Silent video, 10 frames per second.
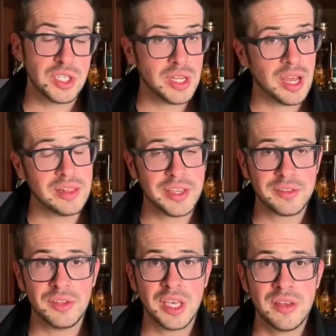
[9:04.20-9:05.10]
that I like to
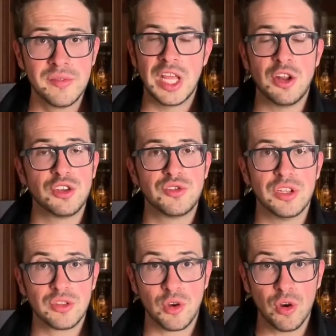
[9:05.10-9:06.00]
give, an Austrian
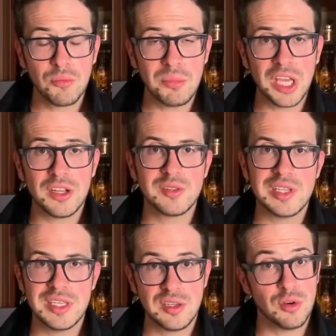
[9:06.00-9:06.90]

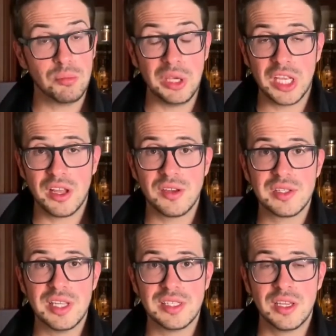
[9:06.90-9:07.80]
Trockenbeerenauslese or
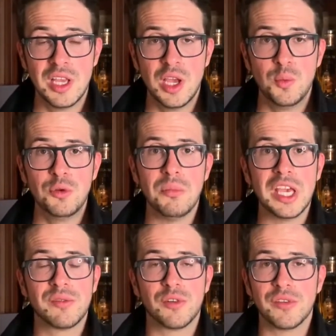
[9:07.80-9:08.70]
Beerenauslese would make
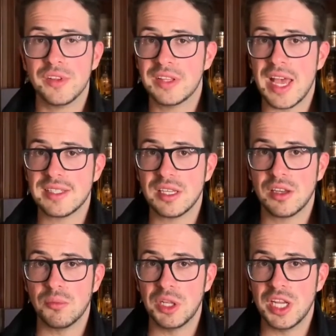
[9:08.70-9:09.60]
for a fantastic
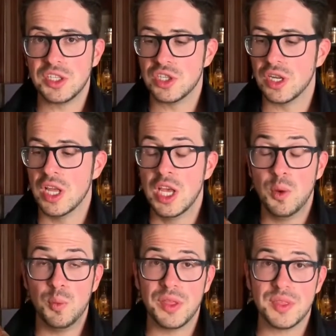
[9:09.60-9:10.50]
combination
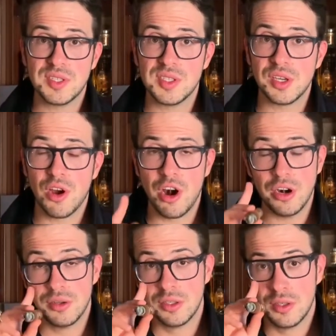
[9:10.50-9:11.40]
with the cigar.
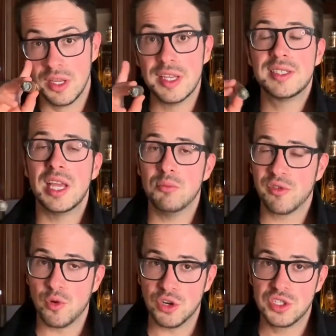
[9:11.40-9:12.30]
Same, of
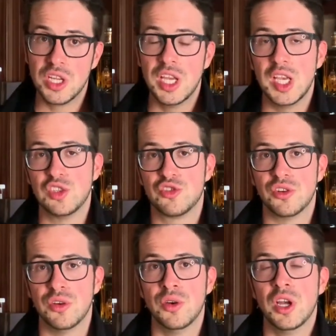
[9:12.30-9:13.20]
course, is
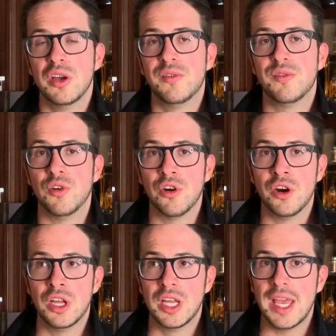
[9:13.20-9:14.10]
true for
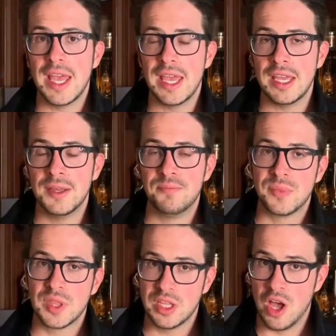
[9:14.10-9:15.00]
a
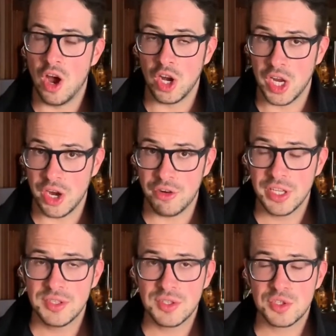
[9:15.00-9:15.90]

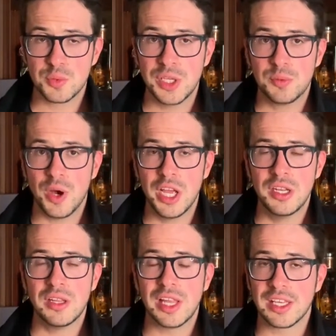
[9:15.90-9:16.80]
Hungarian sweet wine
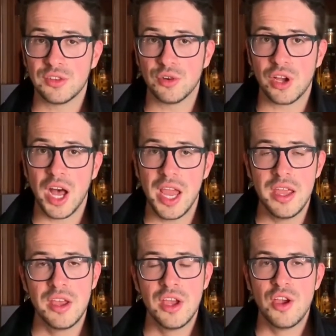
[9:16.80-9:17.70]
like a Tokai
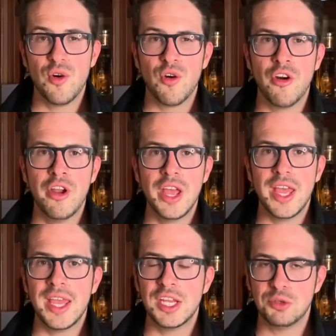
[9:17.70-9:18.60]
or
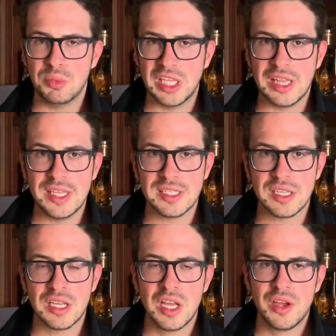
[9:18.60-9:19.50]
a Spätlese
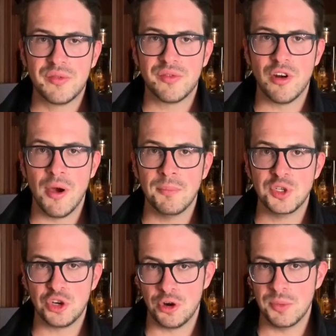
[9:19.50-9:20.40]
from
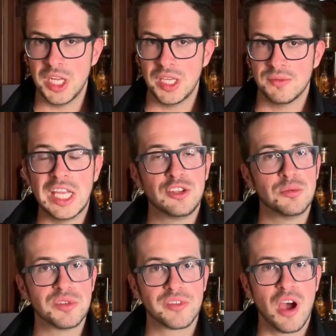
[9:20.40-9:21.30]
Germany. In terms
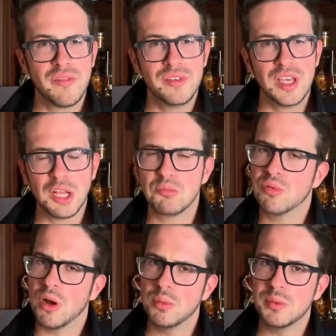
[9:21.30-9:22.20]
of coffee, I'd
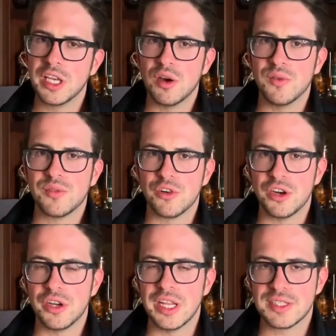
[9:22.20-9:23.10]
probably go for
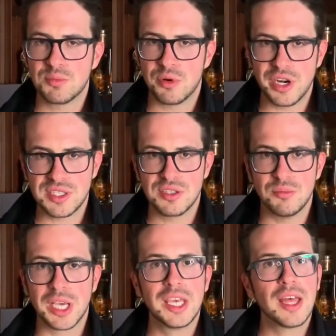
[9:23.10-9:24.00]
an espresso
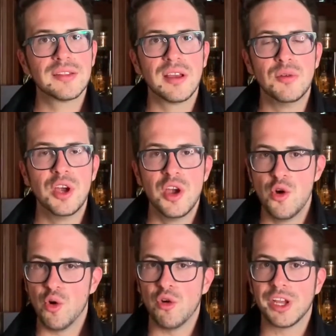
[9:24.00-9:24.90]
macchiato
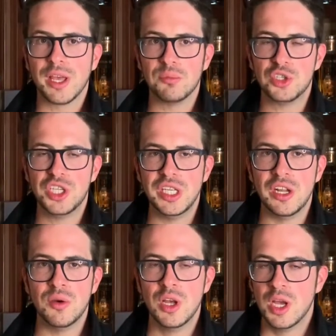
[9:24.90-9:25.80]
or a cappuccino
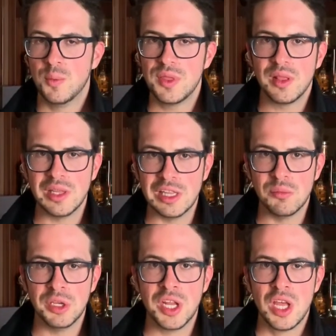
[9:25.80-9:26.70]
with a little
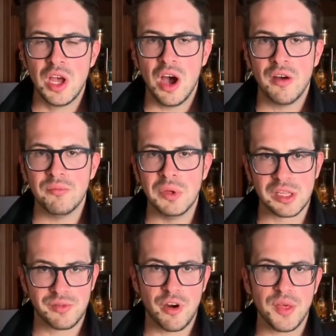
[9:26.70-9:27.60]
bit of milk
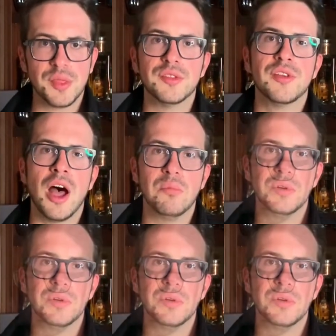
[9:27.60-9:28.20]
froth on top.